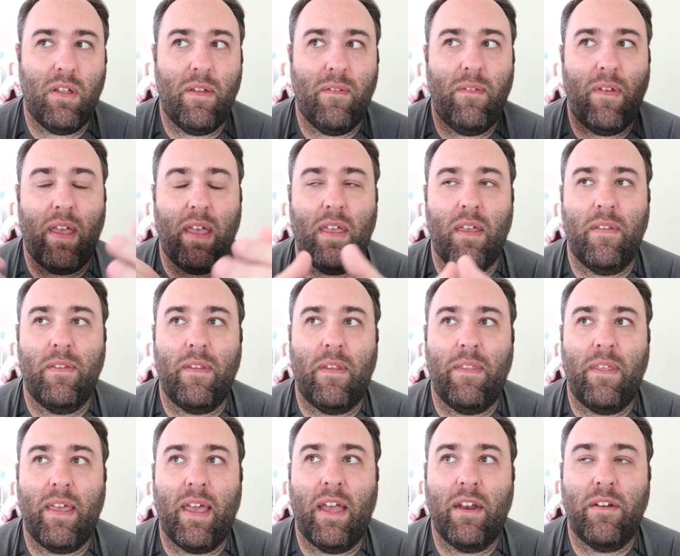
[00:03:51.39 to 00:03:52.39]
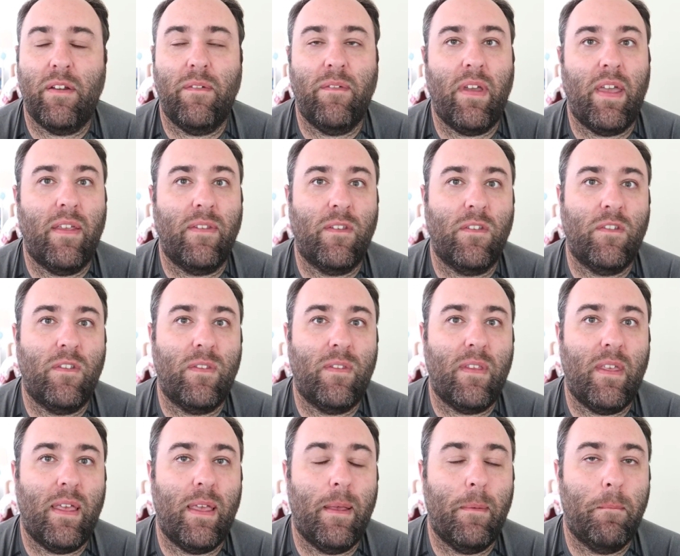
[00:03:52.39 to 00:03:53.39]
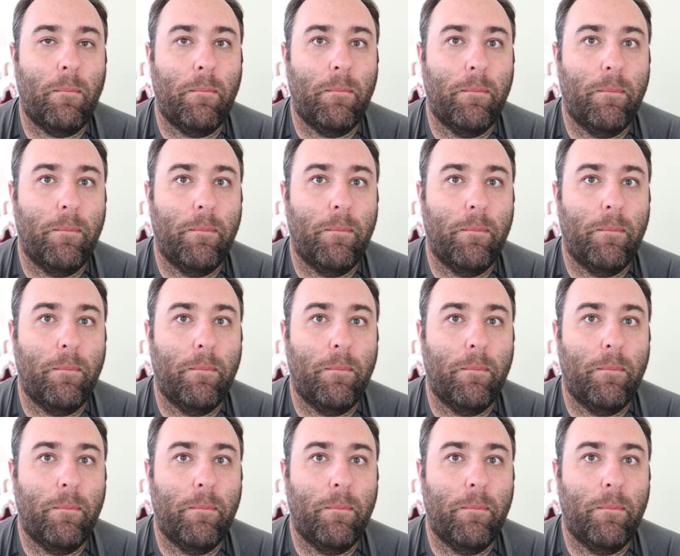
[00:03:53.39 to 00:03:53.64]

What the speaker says: Advance. I think after Advance, I was just like,